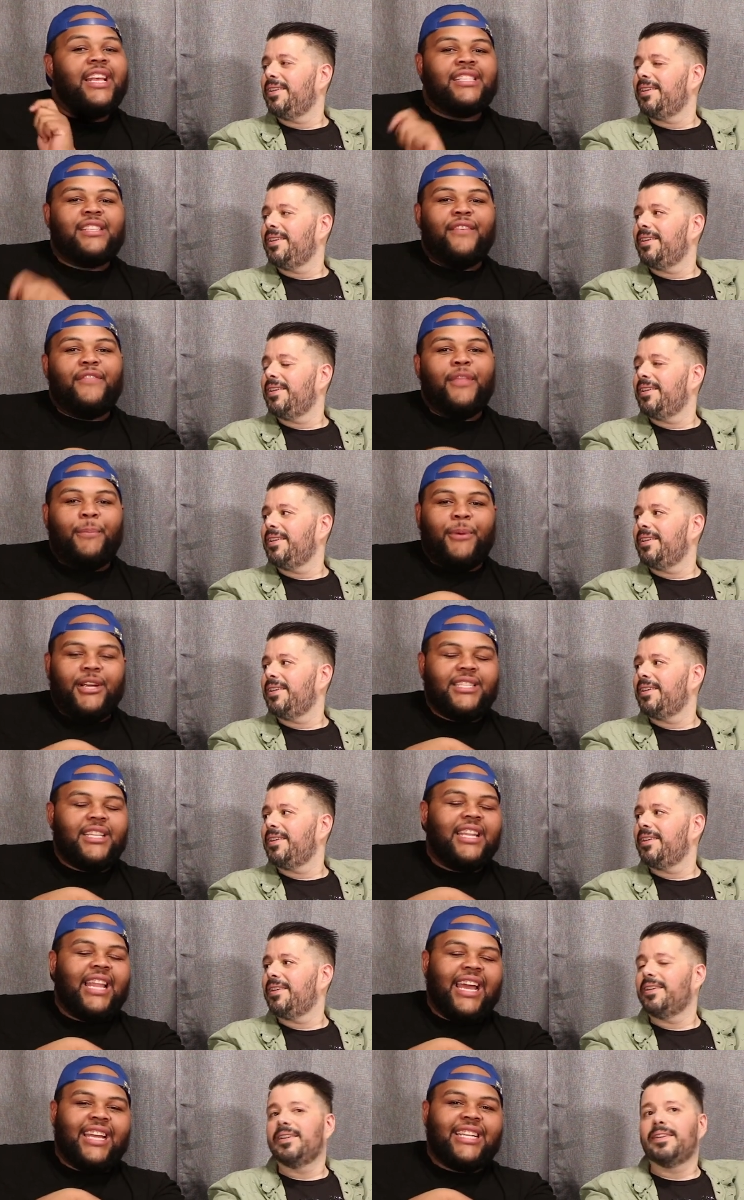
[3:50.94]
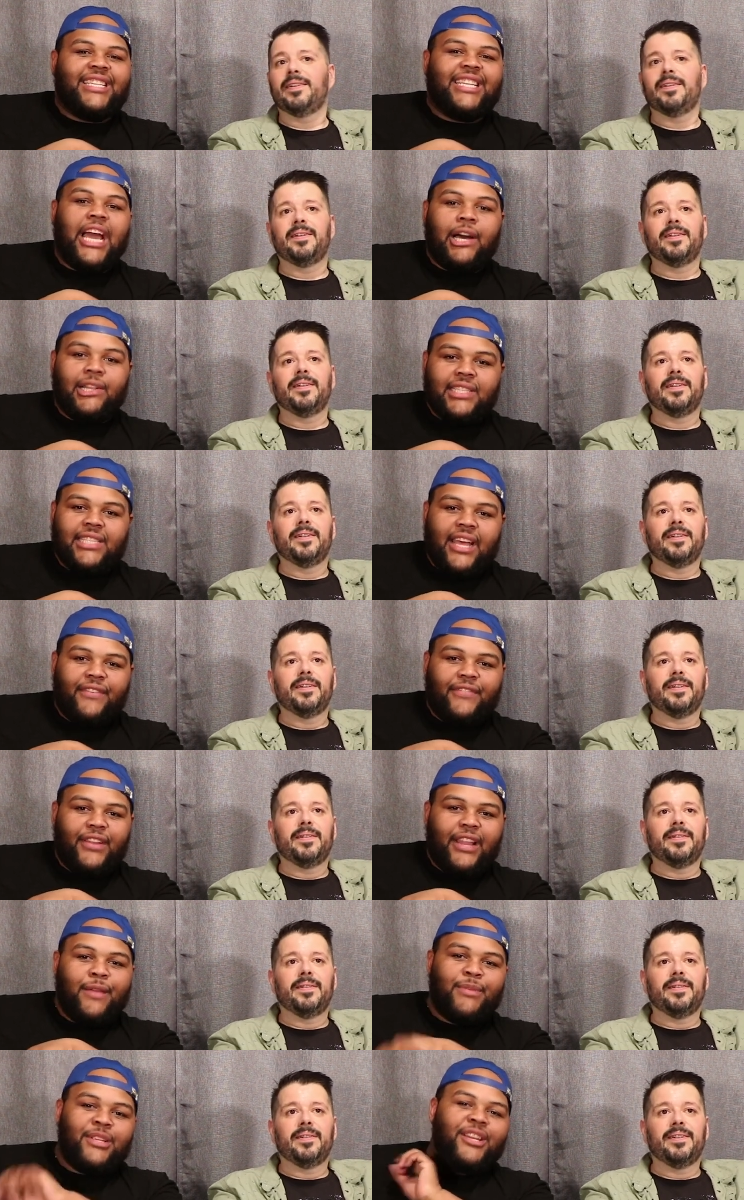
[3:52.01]
Speaker 1: is if the person like downs that
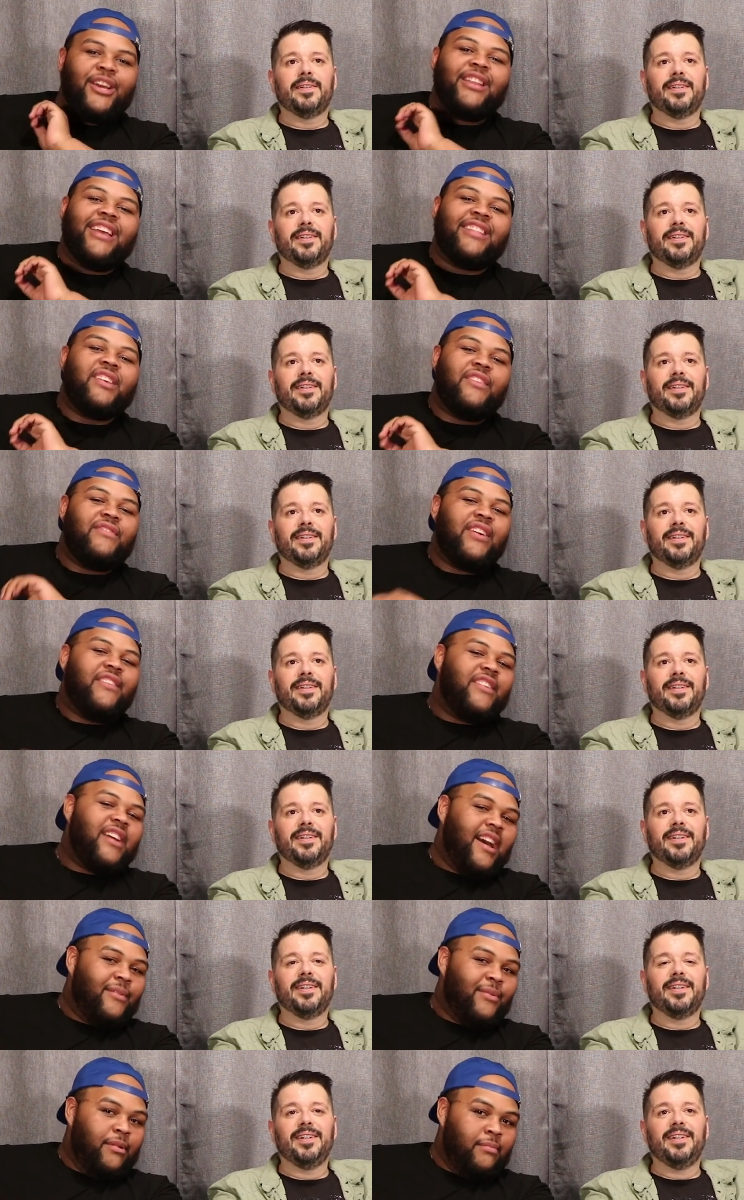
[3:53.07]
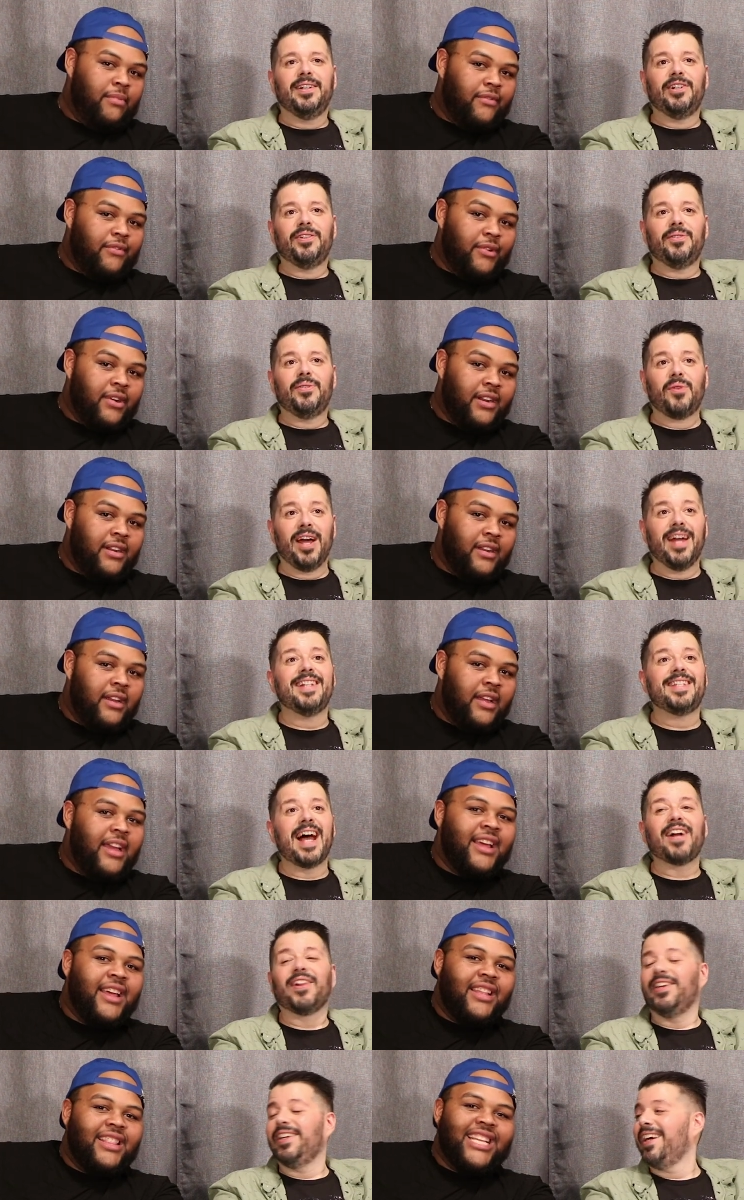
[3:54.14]
filet mignon like they've never had one before. Right.
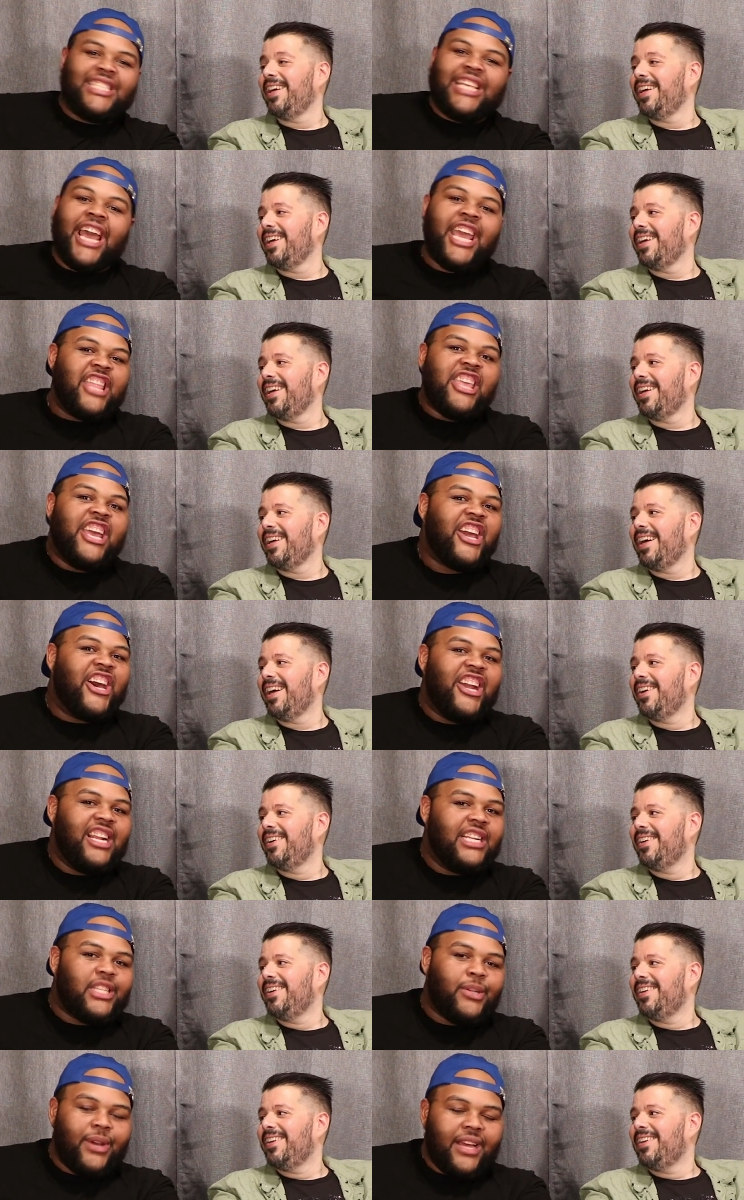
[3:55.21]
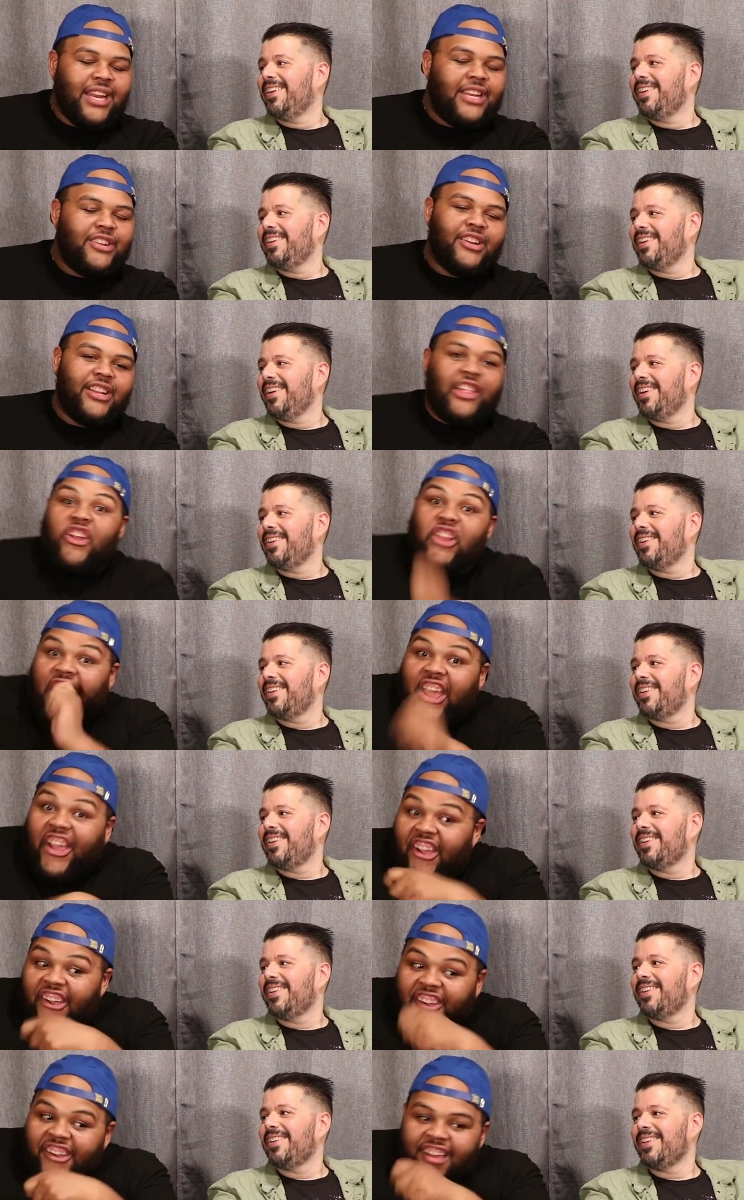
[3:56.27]
Exactly. The yeah, second yeah, yeah, they yeah. cut into it and you're yeah. they're like,
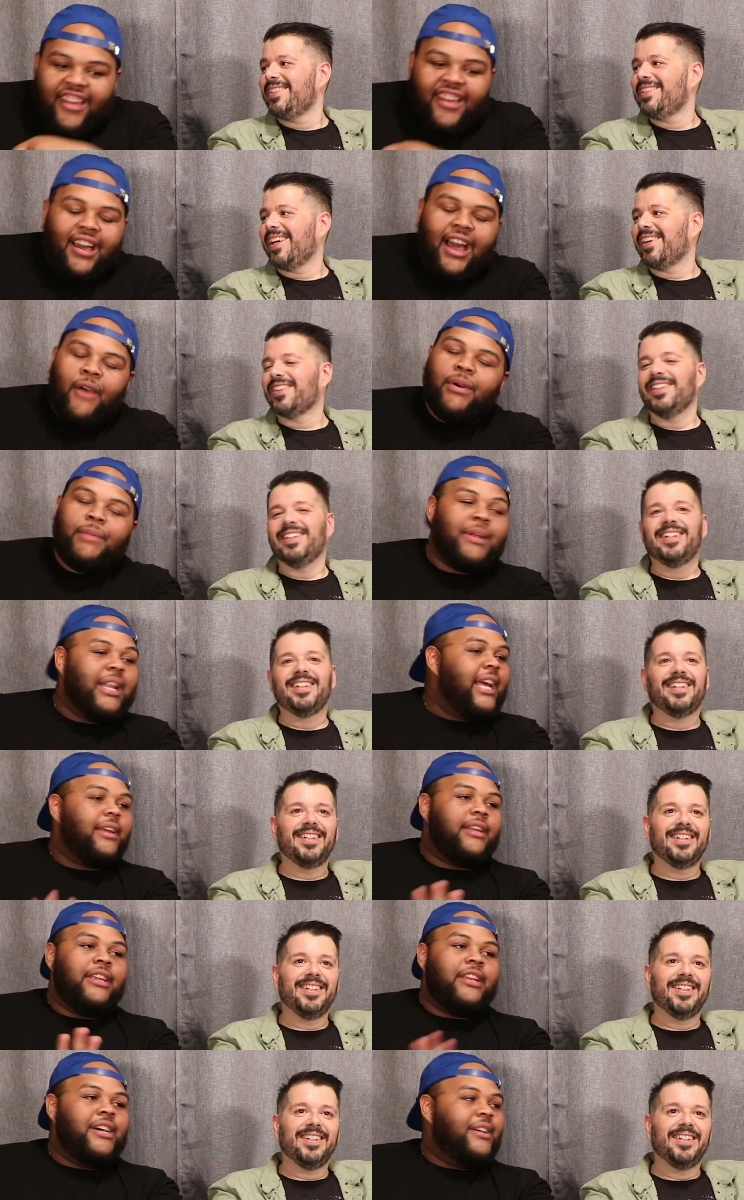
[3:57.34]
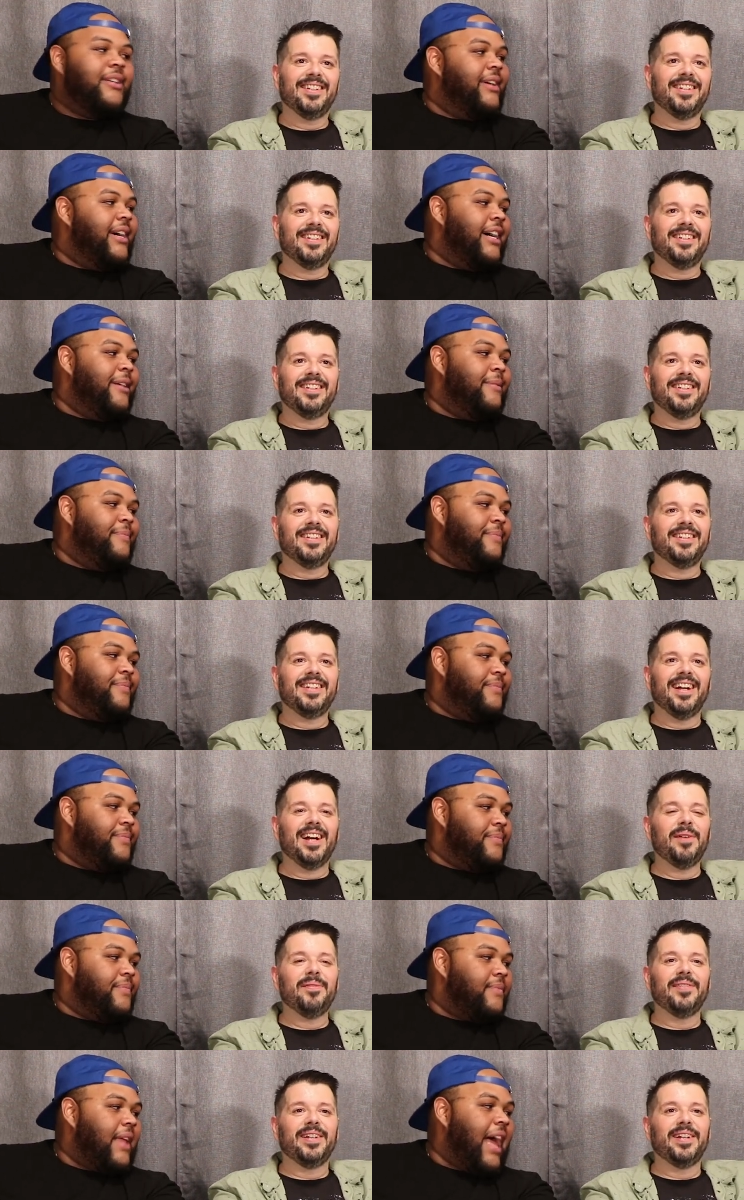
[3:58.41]
exactly. I would be like, you know, um, yeah,
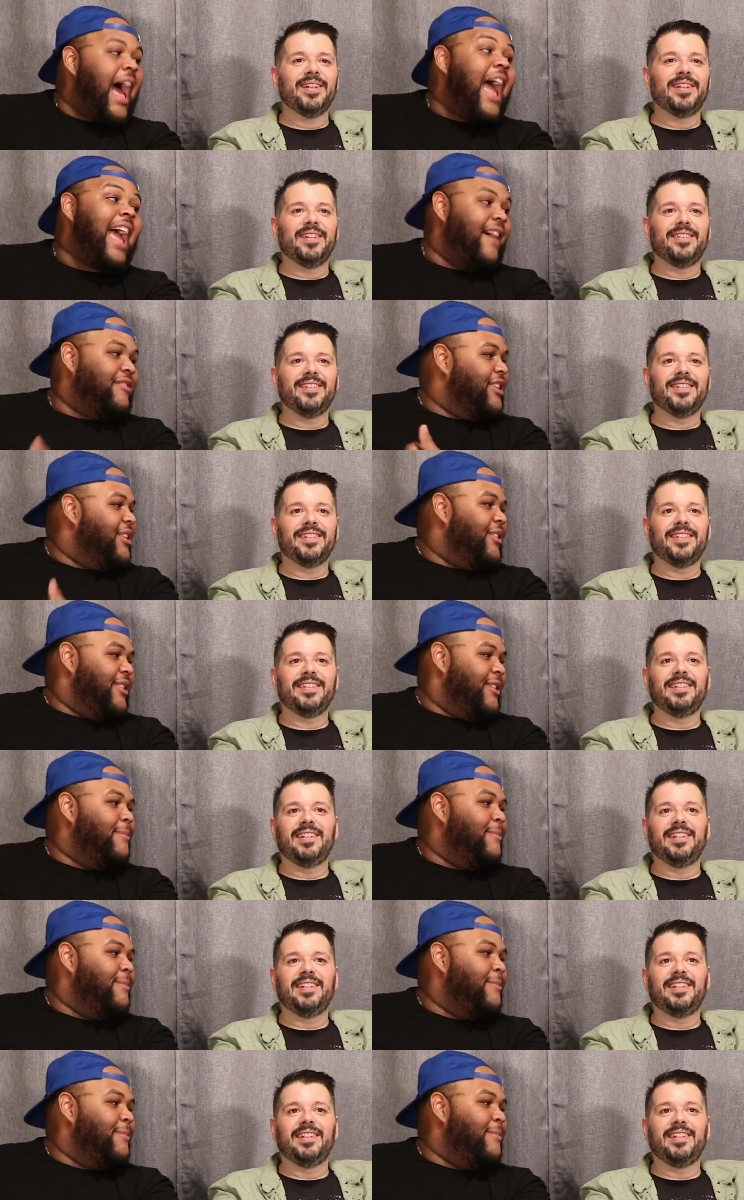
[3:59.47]
I, yeah, I have to go to